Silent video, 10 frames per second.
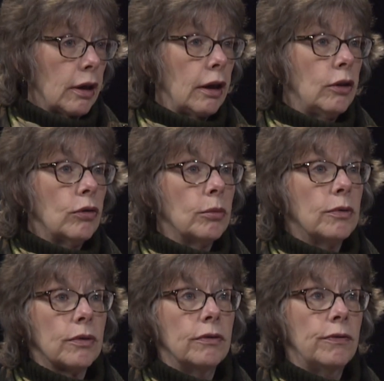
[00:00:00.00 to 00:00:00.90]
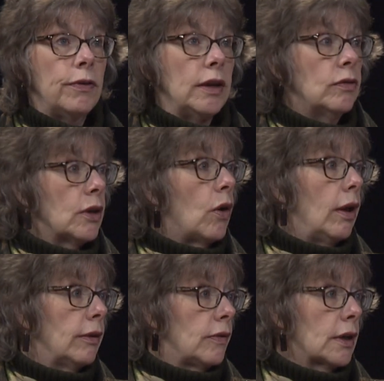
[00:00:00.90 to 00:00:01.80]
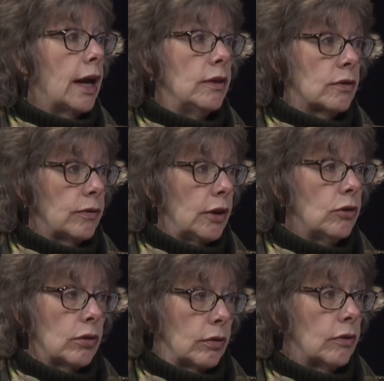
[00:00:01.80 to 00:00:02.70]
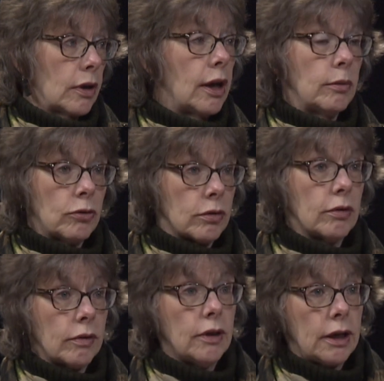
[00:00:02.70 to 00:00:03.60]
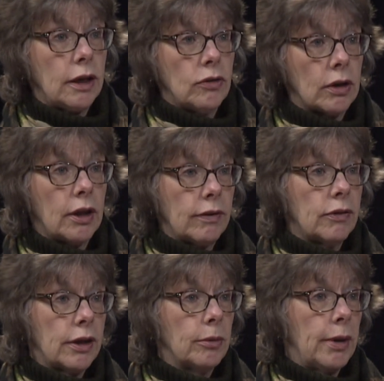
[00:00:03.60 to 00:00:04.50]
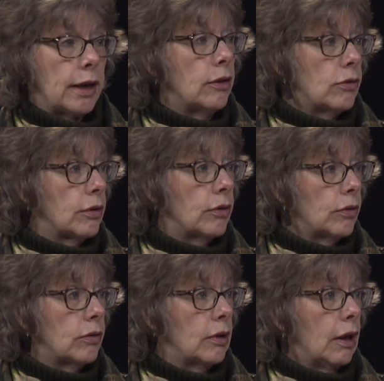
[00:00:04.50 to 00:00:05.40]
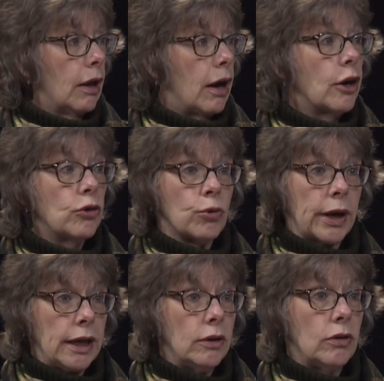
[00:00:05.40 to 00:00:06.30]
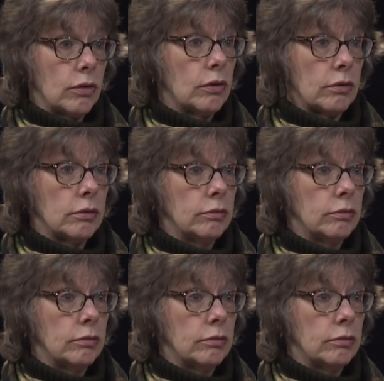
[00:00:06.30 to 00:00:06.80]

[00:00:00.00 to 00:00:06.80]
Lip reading: in terms of facing all of the kinds of issues that I'm sure that aging life care managers are trained to